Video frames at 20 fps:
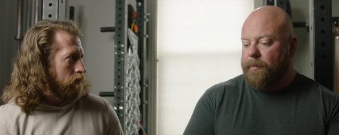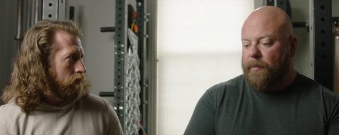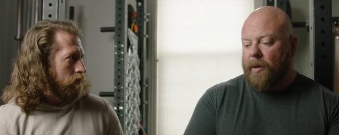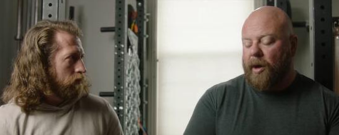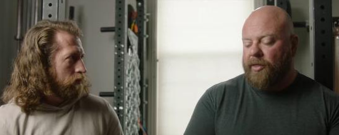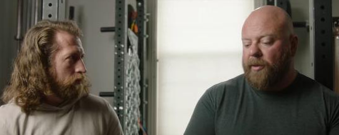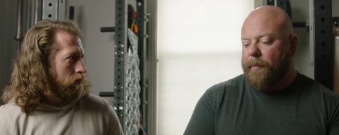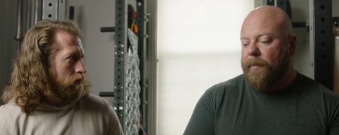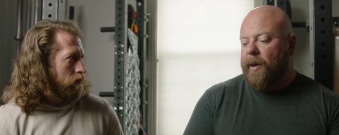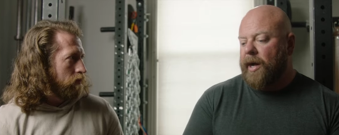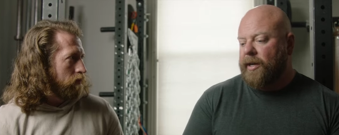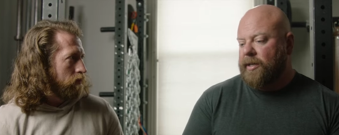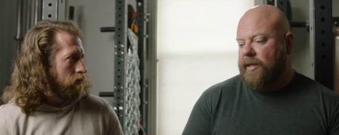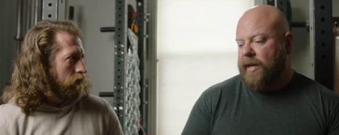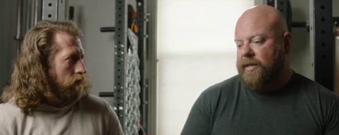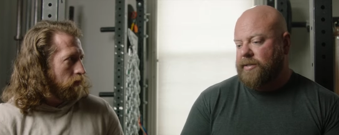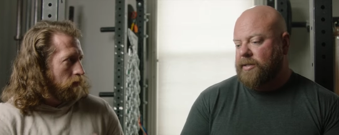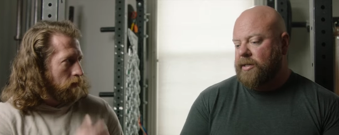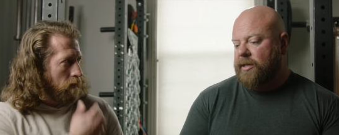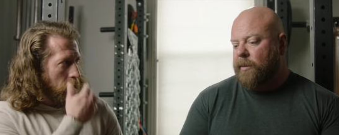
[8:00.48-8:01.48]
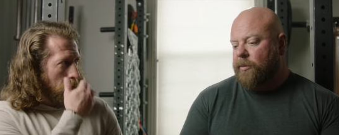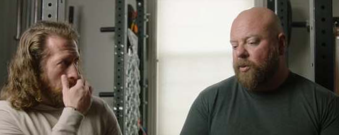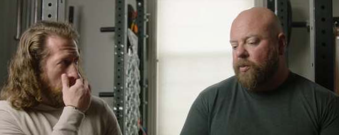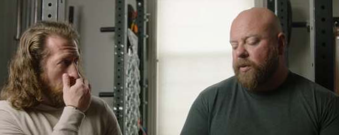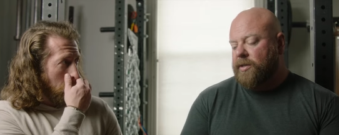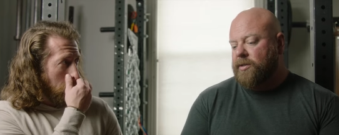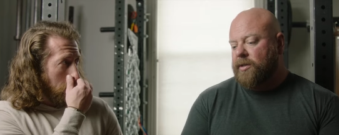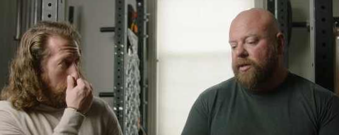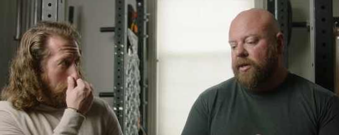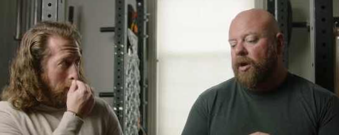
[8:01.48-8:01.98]
Speaker 1: podcast a couple
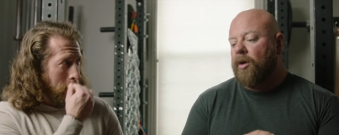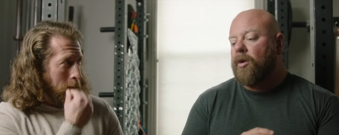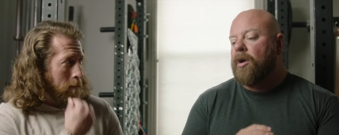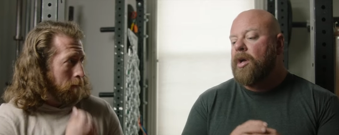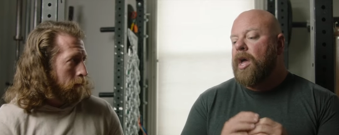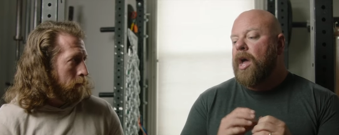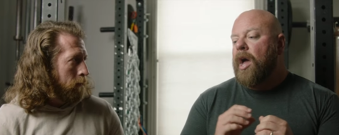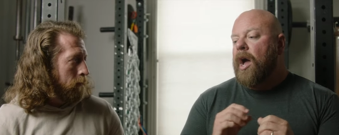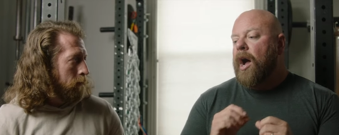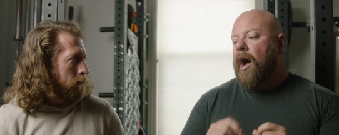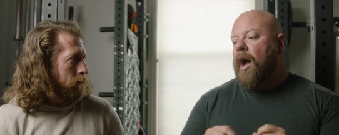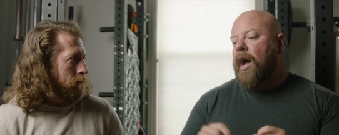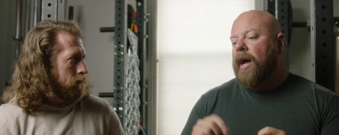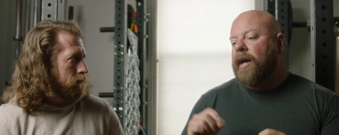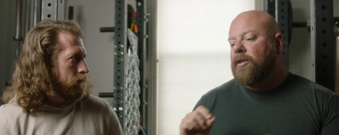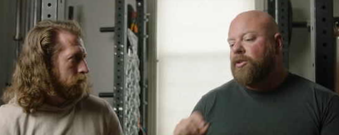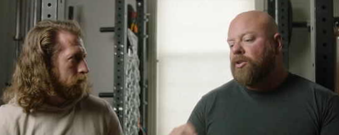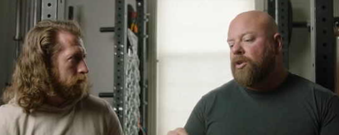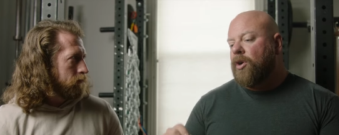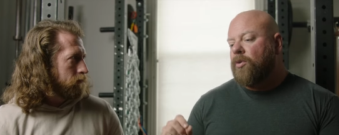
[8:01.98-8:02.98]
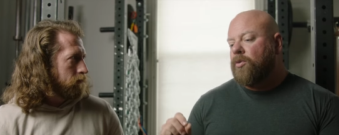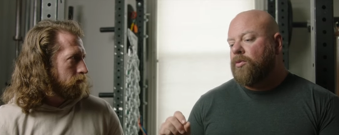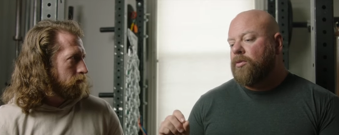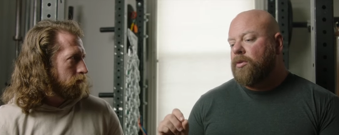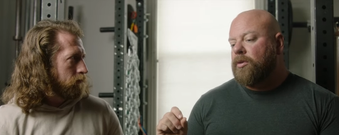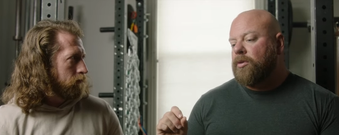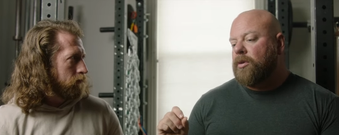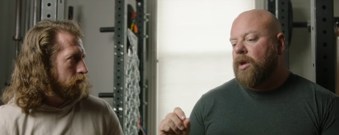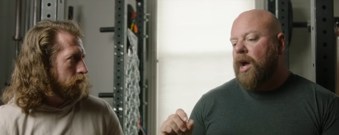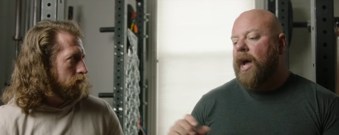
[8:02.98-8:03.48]
weeks ago. I've
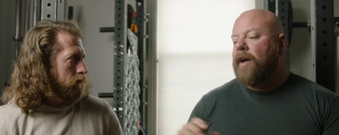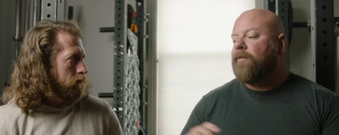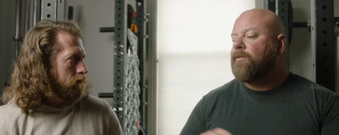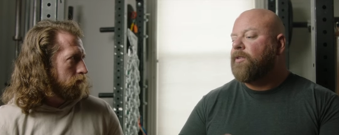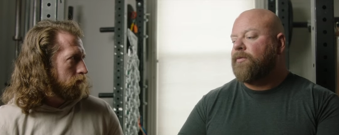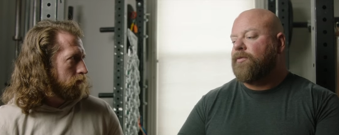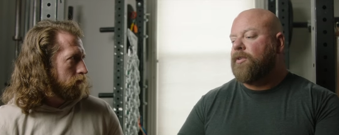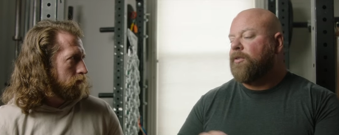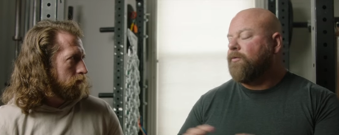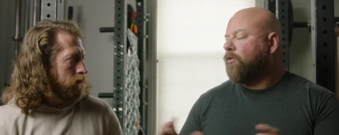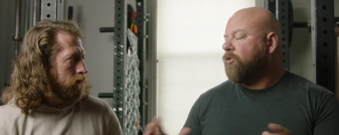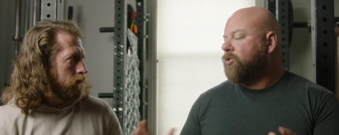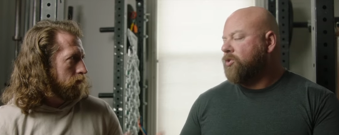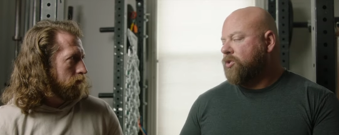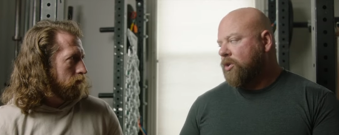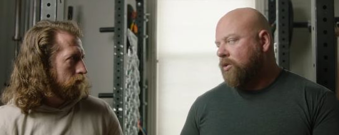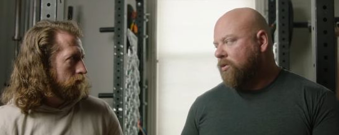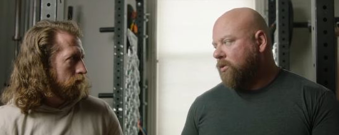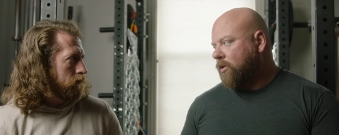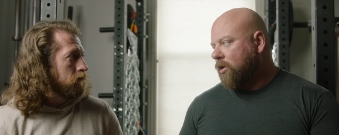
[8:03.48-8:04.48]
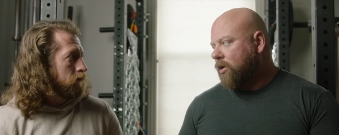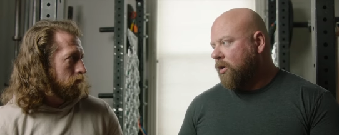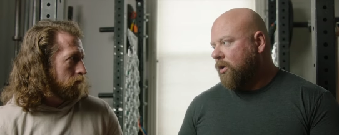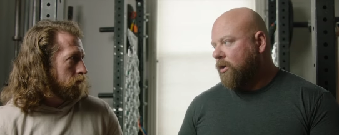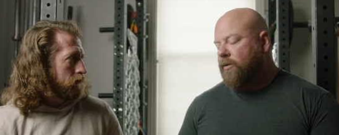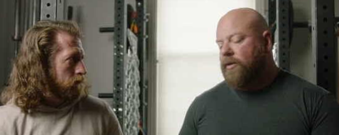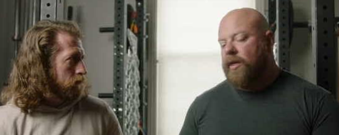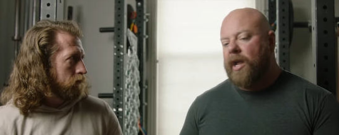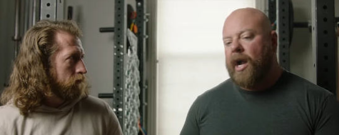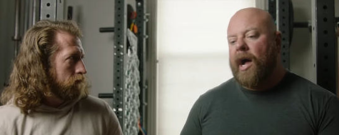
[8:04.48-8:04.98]
lifted for so
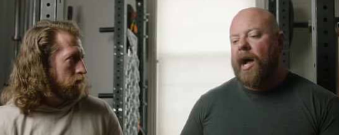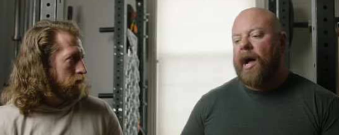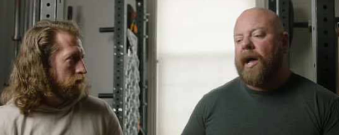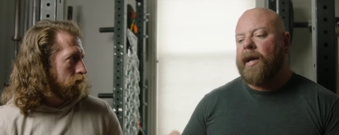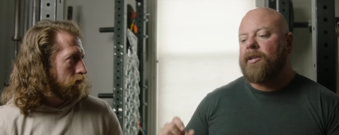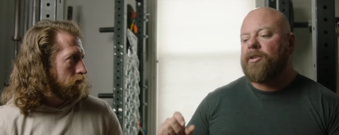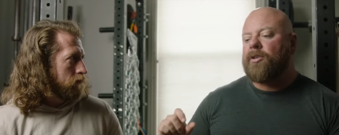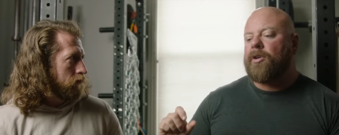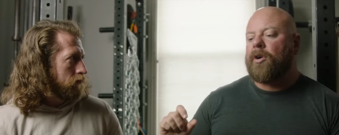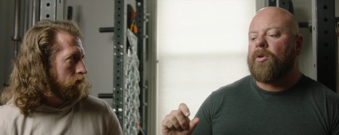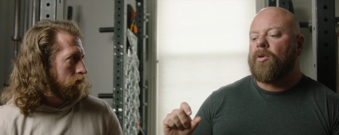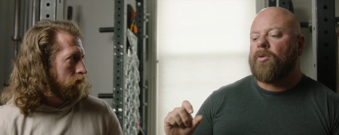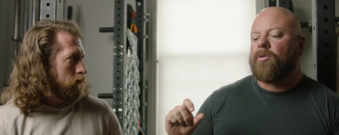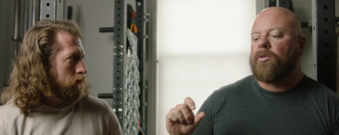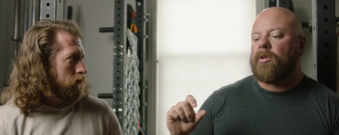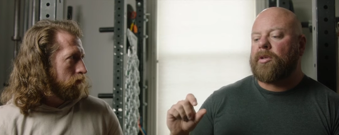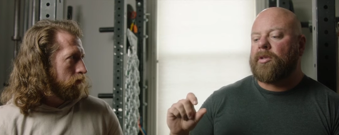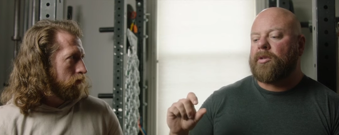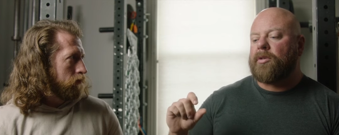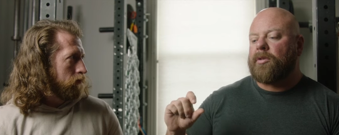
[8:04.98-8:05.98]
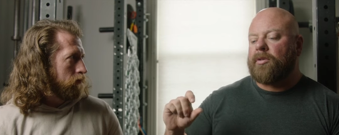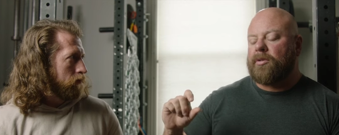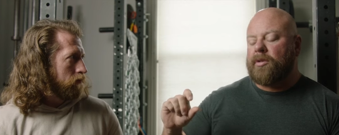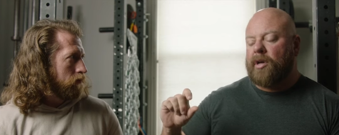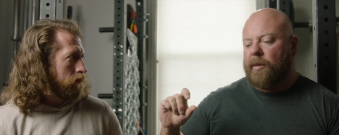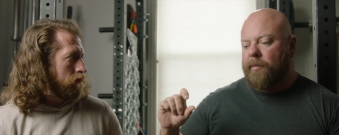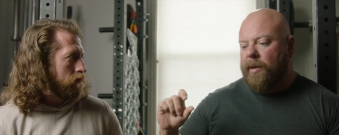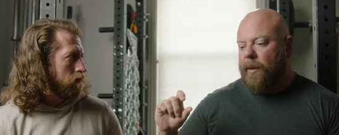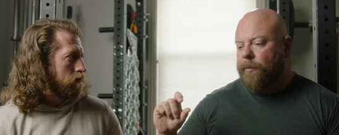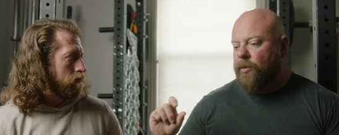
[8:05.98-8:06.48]
long that I don't
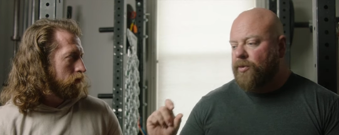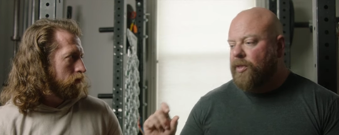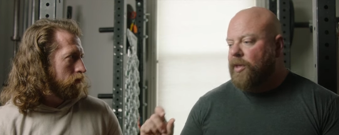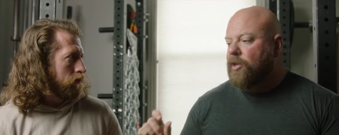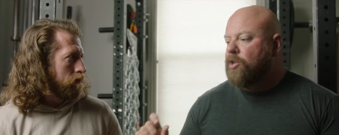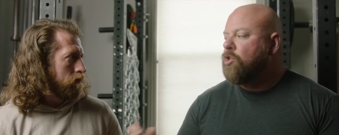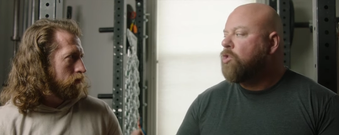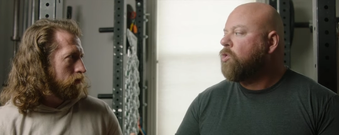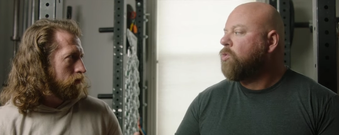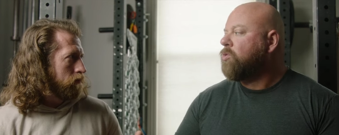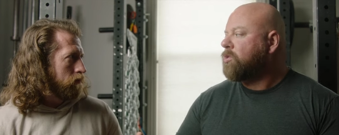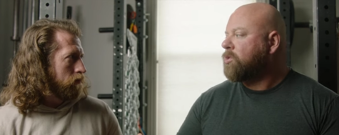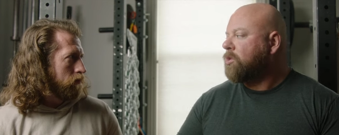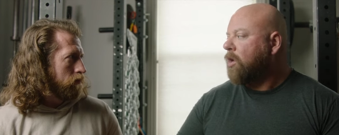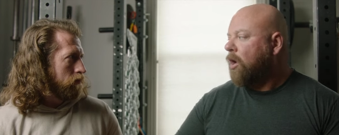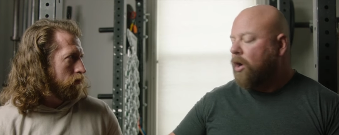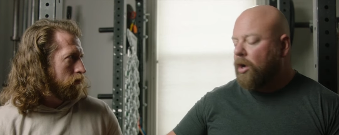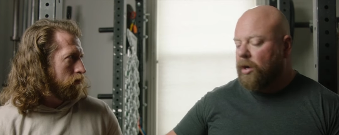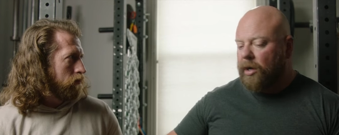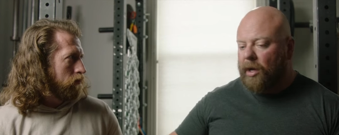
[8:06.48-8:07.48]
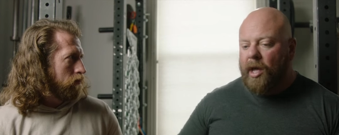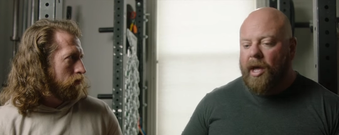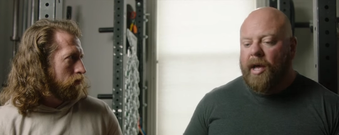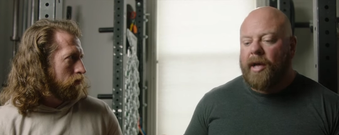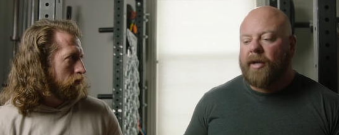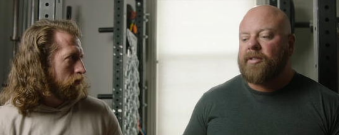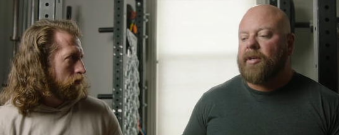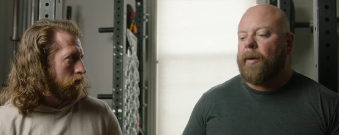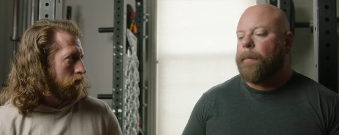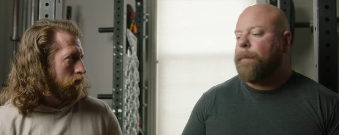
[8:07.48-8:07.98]
come up with a new song
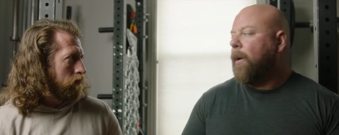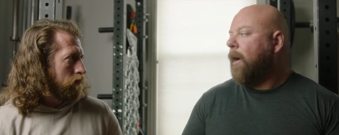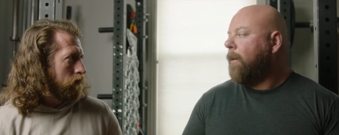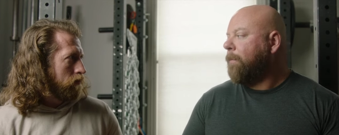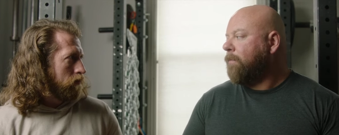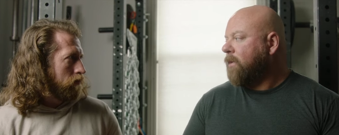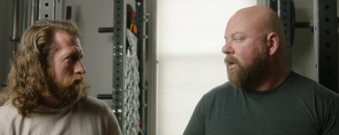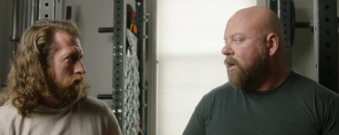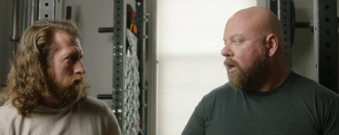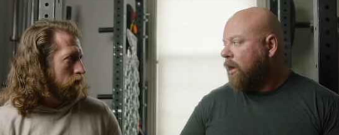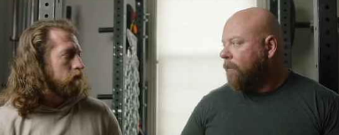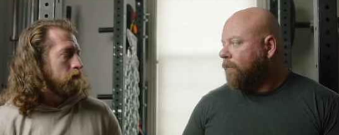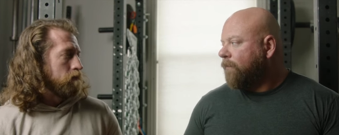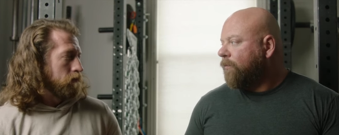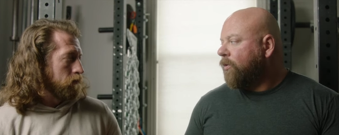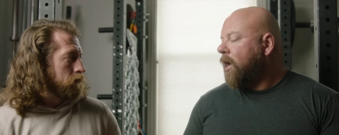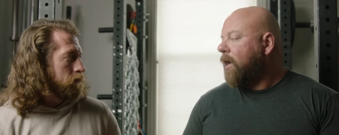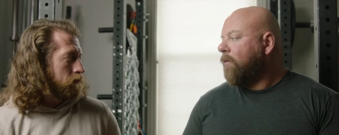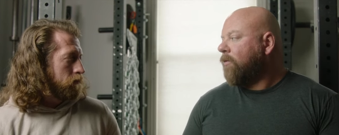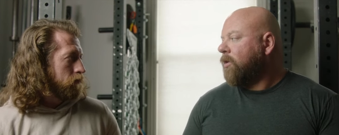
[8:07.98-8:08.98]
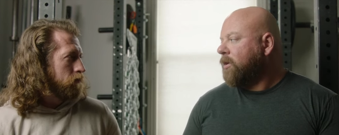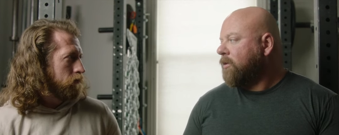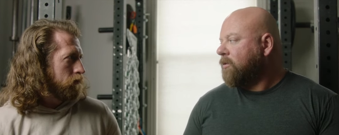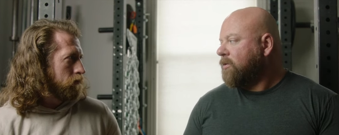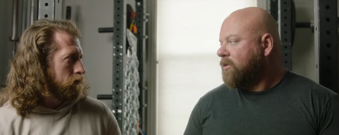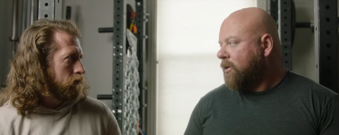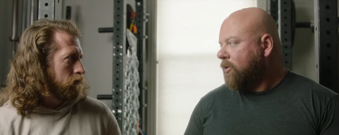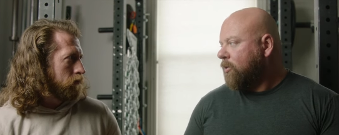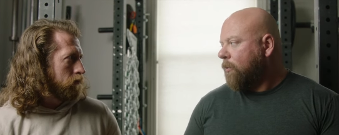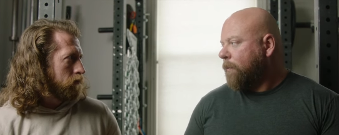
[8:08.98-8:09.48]
to pump me up for every
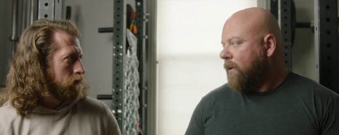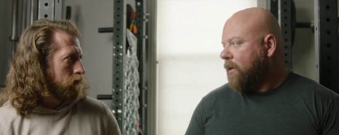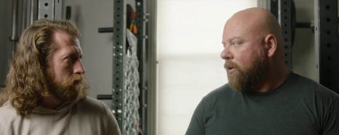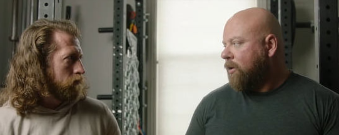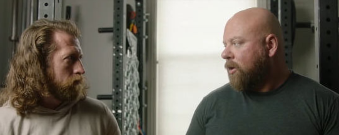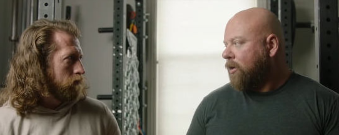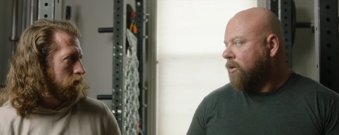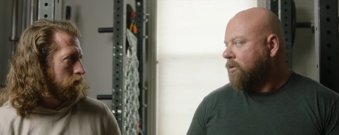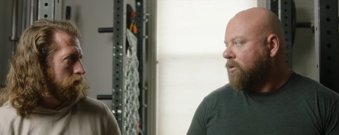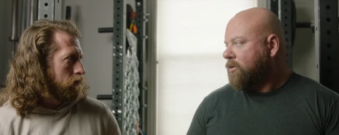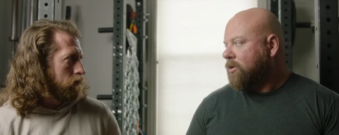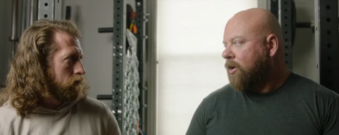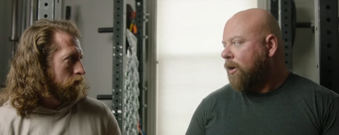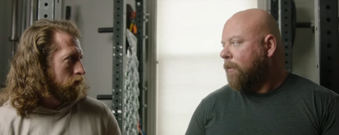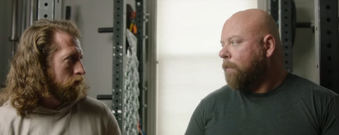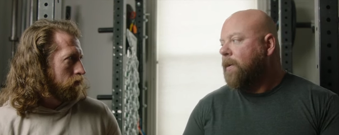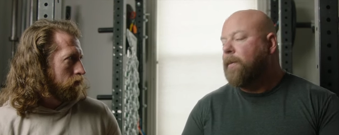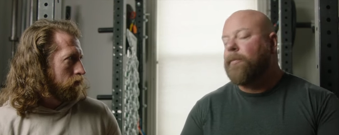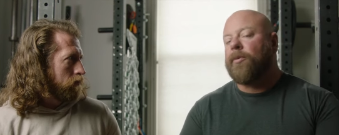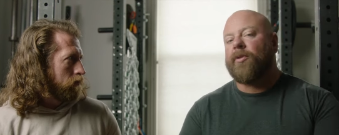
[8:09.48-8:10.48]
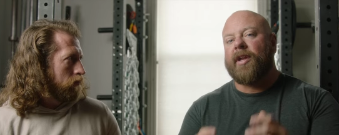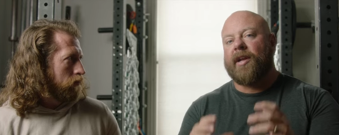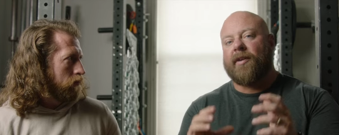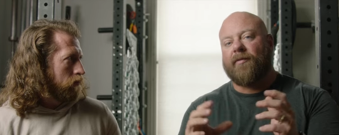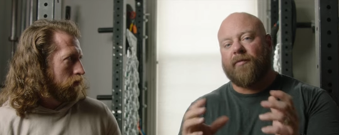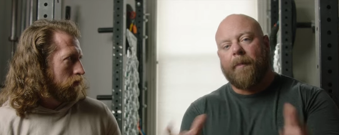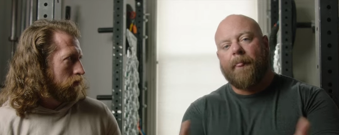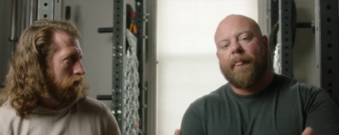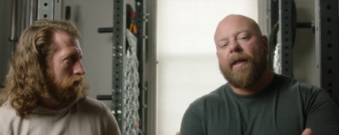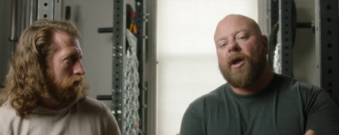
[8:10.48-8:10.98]
single PR song. People that have